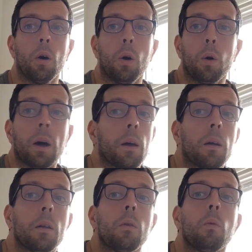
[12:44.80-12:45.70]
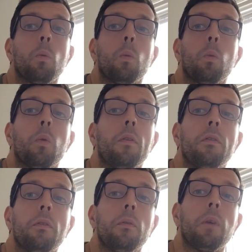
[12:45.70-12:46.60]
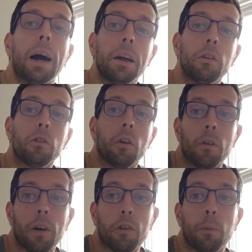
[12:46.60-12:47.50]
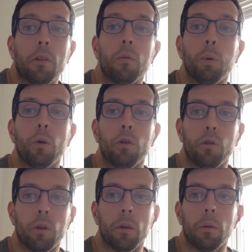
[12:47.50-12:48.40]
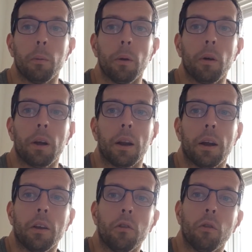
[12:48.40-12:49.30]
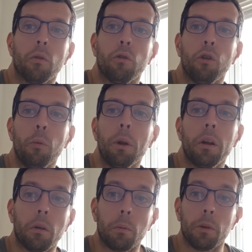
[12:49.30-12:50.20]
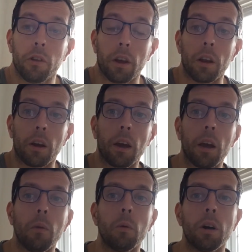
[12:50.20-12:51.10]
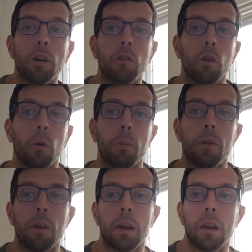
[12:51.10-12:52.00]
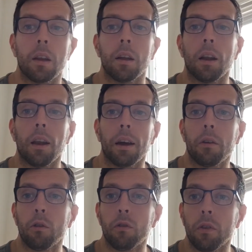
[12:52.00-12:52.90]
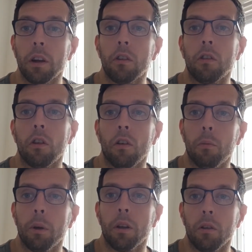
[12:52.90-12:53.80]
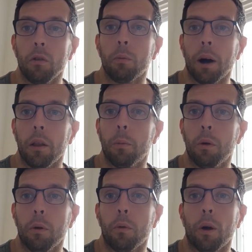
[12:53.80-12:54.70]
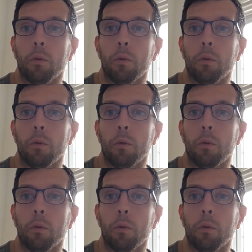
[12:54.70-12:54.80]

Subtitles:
Okay, the final sort of aspect of poetry that we'll be looking at is zooming in on particular keywords or particular language features that have been used by the poet throughout.